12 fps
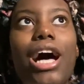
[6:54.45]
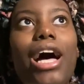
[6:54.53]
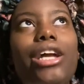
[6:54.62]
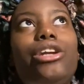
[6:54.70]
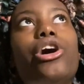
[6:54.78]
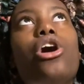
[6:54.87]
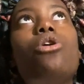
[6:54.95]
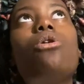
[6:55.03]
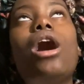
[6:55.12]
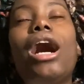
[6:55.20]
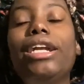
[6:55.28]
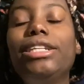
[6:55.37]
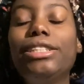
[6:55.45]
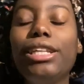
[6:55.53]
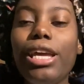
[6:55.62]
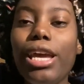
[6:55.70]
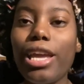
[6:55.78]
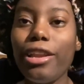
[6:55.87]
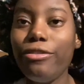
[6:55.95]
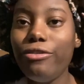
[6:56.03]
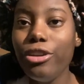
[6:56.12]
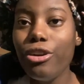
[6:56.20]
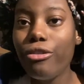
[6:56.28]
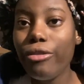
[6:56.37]
I know honestly it can
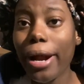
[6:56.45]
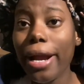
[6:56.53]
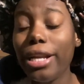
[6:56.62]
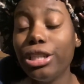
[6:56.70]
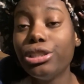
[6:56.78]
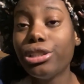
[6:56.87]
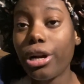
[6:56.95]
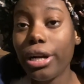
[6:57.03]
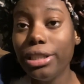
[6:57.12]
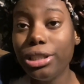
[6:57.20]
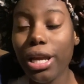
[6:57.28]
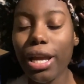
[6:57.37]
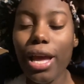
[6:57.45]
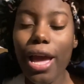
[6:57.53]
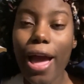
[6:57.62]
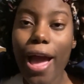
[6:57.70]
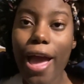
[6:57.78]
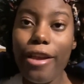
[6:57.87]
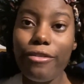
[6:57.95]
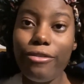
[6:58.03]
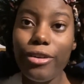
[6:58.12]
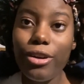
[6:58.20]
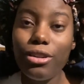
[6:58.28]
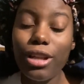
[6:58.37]
feel very discouraging and
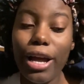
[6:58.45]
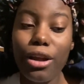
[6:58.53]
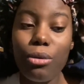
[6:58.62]
feel like,